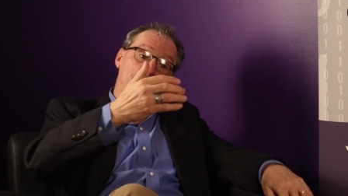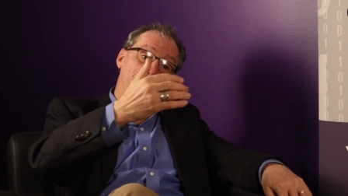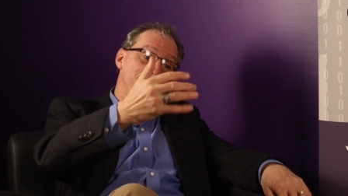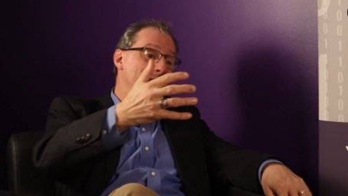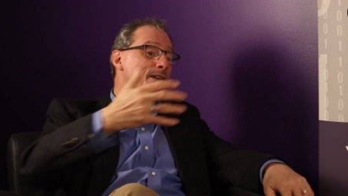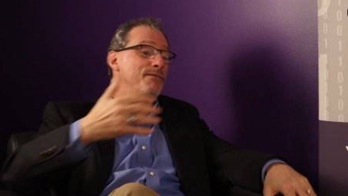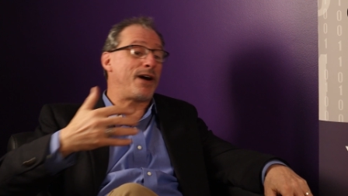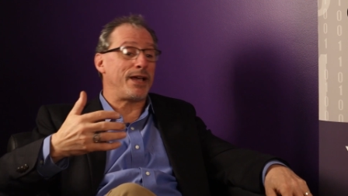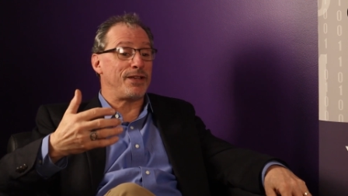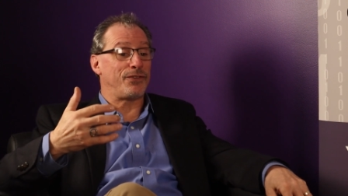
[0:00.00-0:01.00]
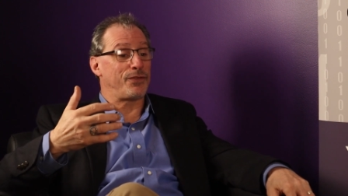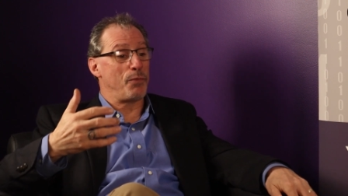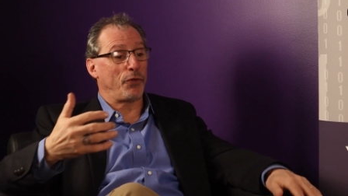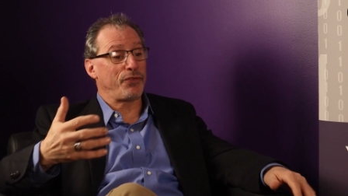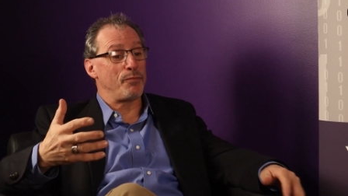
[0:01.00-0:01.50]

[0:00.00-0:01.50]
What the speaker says: identify is the most